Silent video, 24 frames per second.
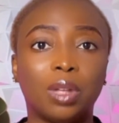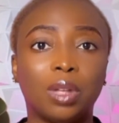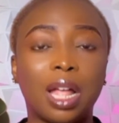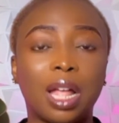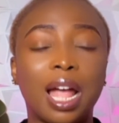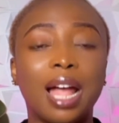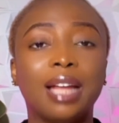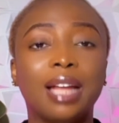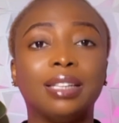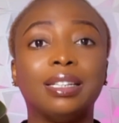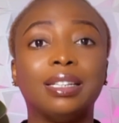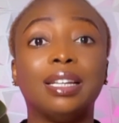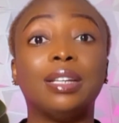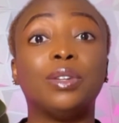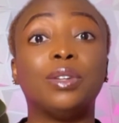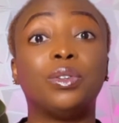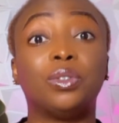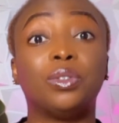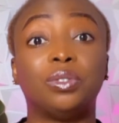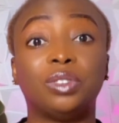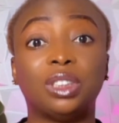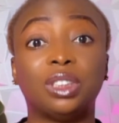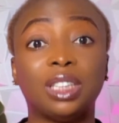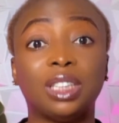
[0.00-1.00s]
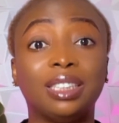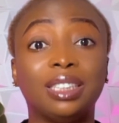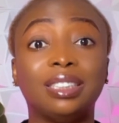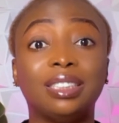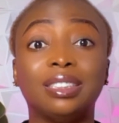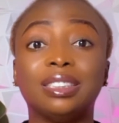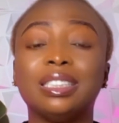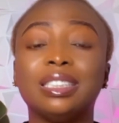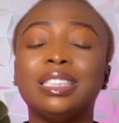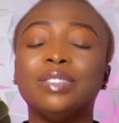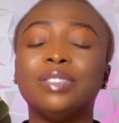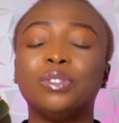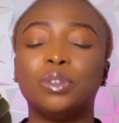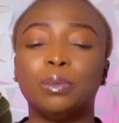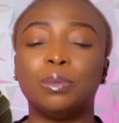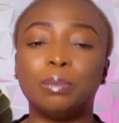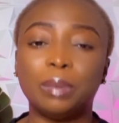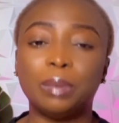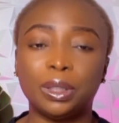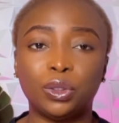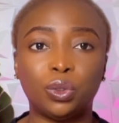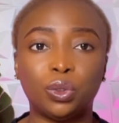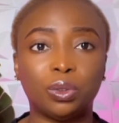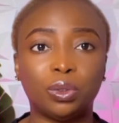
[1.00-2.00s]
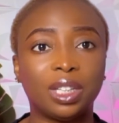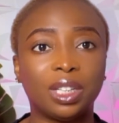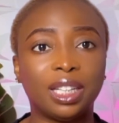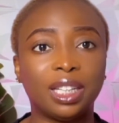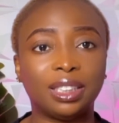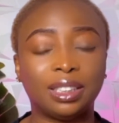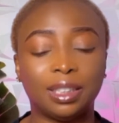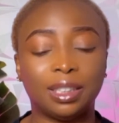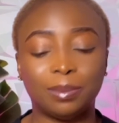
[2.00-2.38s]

and a lot of Chinese even patronize them.